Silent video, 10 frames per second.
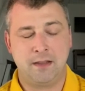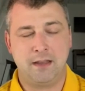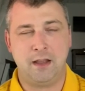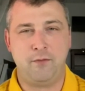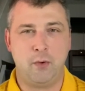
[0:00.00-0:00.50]

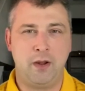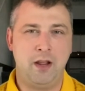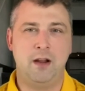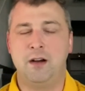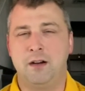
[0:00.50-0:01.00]
If you're
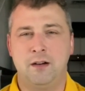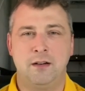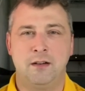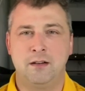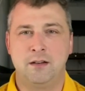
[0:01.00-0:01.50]
here
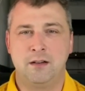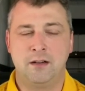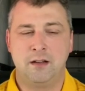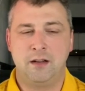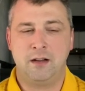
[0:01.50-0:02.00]

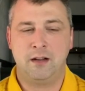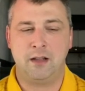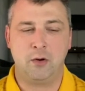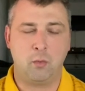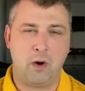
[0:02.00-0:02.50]

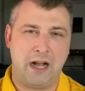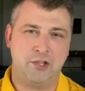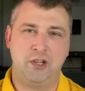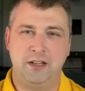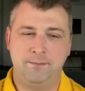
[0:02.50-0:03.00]
and you're
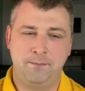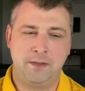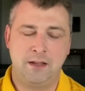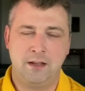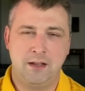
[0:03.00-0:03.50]
watching
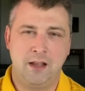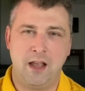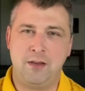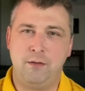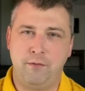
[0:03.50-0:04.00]

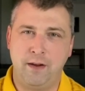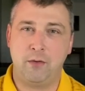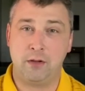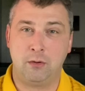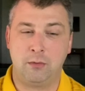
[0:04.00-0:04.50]
and you
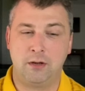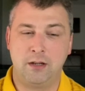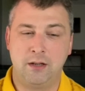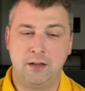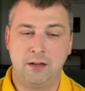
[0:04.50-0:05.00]
failed the
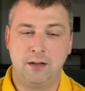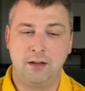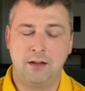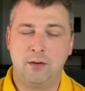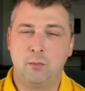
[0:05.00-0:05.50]
Lord,
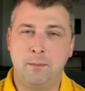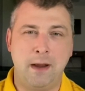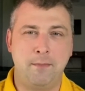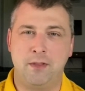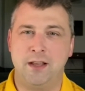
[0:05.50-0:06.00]

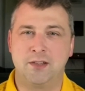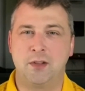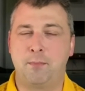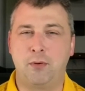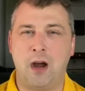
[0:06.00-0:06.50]
Remember this, the
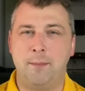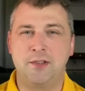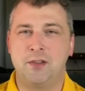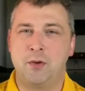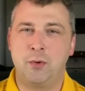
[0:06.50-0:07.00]

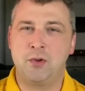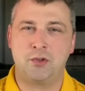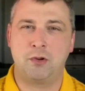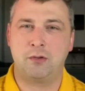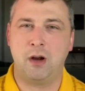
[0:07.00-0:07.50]
promise of the
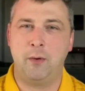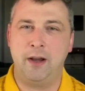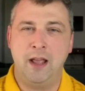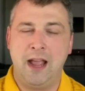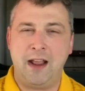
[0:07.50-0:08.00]
rooster crowing.
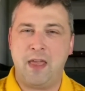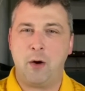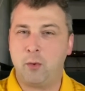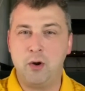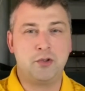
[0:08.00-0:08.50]
Hey,
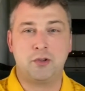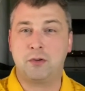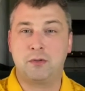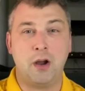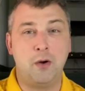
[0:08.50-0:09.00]
that rooster
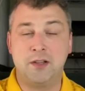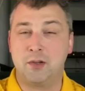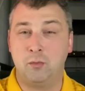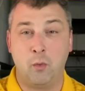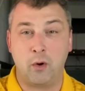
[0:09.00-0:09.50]
crowed as
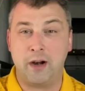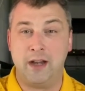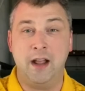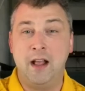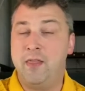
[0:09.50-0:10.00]
a
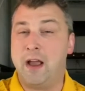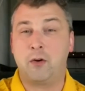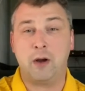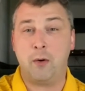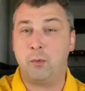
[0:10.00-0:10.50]
warning. That,
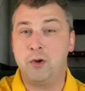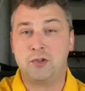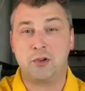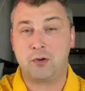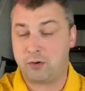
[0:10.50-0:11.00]
that
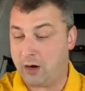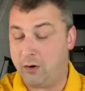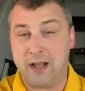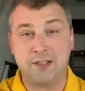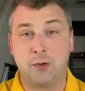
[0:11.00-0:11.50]
rooster
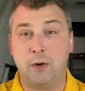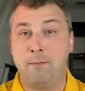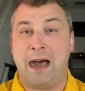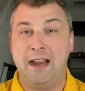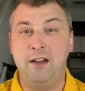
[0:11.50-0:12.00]
crowed as a
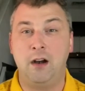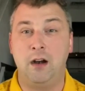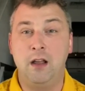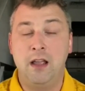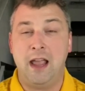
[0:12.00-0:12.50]

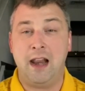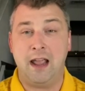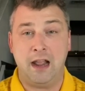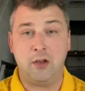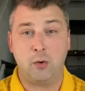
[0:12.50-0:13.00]
reminder, and,
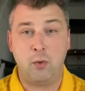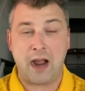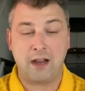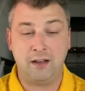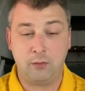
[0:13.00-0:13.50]
and you're
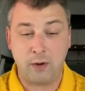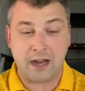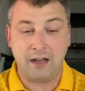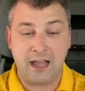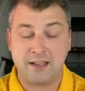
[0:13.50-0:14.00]

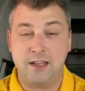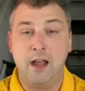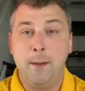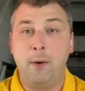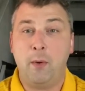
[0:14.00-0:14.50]
recollecting.
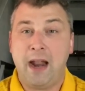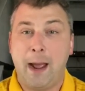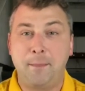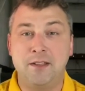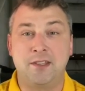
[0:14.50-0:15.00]
But what
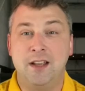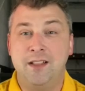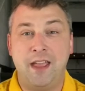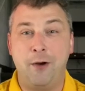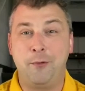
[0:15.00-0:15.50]
happens?
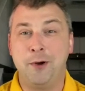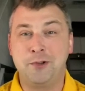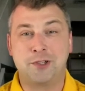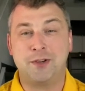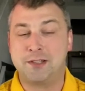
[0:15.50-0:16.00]
That
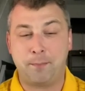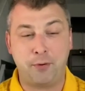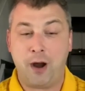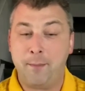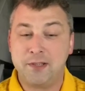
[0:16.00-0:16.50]
rooster is a
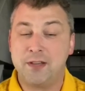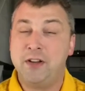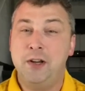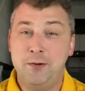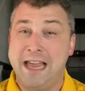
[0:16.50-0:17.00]
promise of
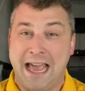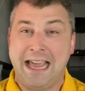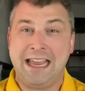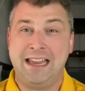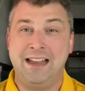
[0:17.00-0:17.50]
a new
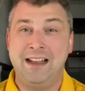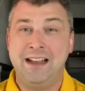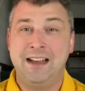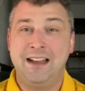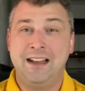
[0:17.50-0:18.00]
day,
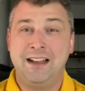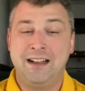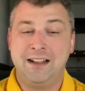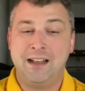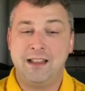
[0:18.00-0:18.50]

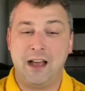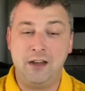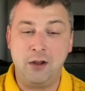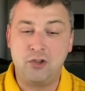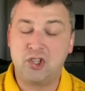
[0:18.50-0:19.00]
a
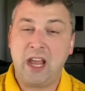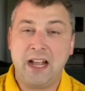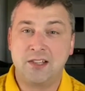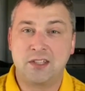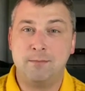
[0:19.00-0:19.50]
new
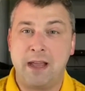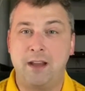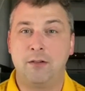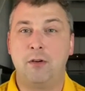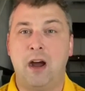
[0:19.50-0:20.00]
chance to make
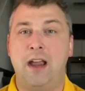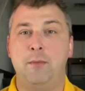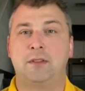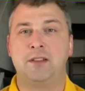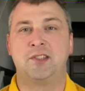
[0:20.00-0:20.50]
it right
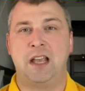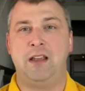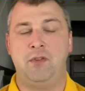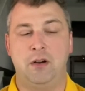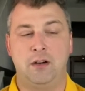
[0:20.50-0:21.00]
with the
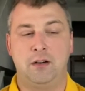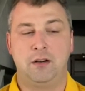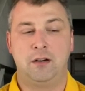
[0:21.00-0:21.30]
Savior.